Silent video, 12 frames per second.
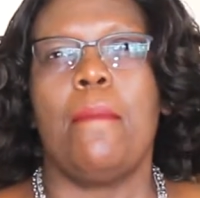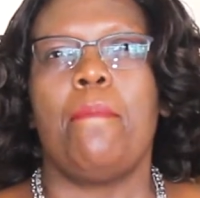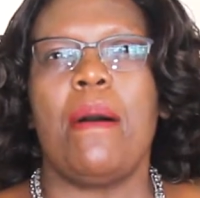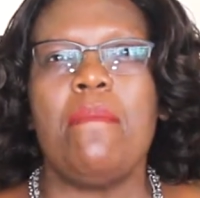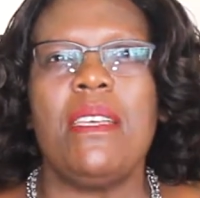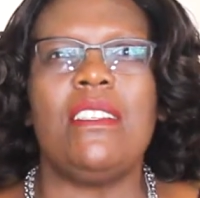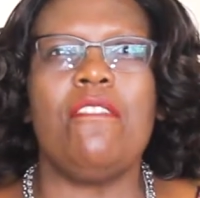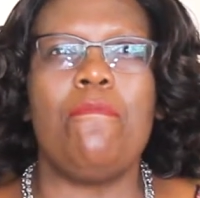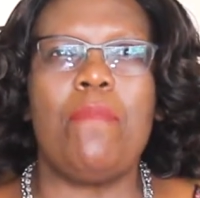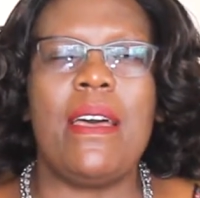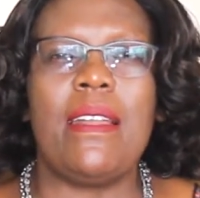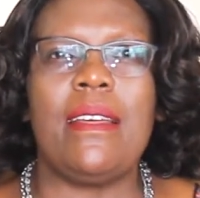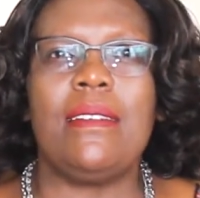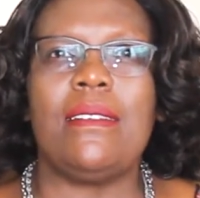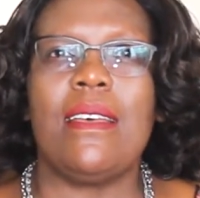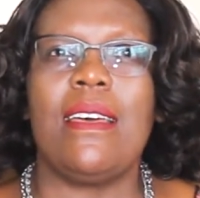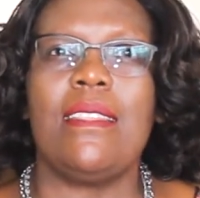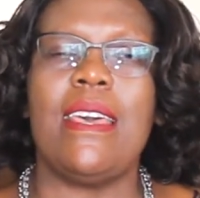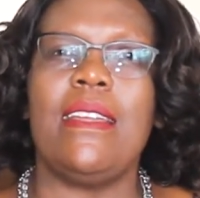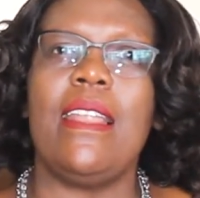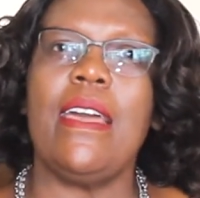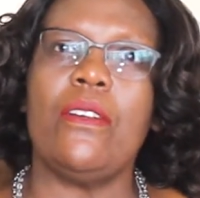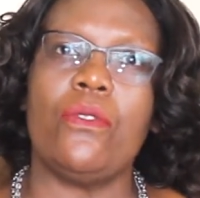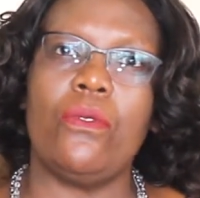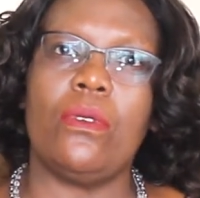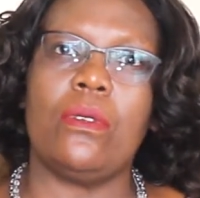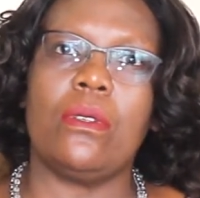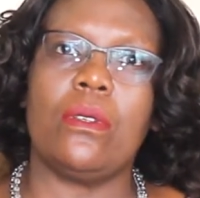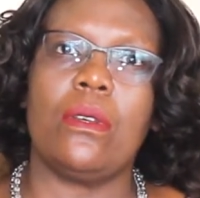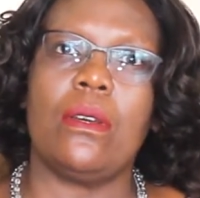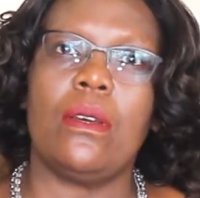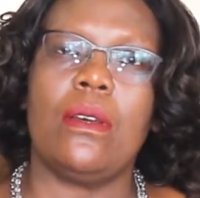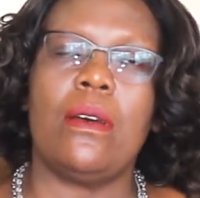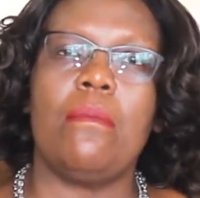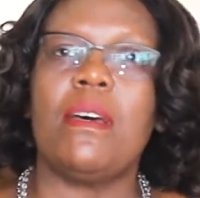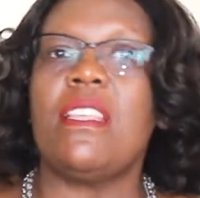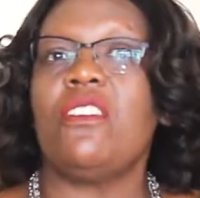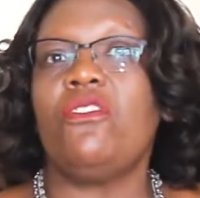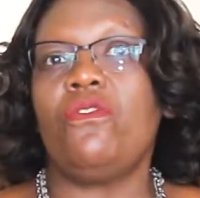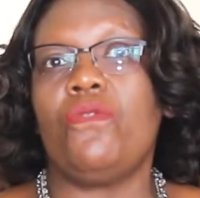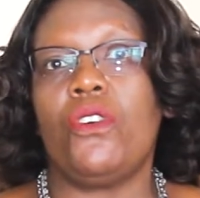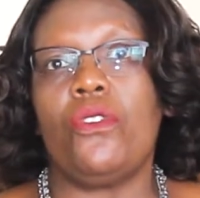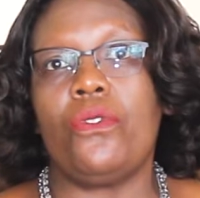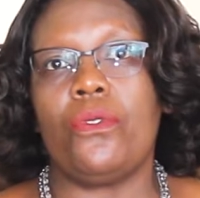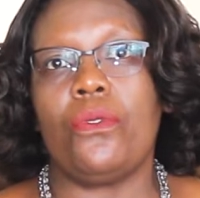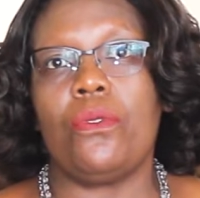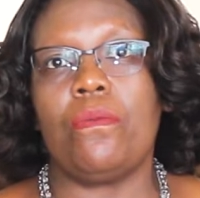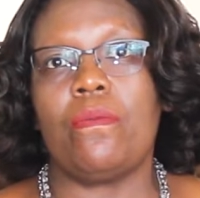Permissive parents, they lay rules, but they don't follow through.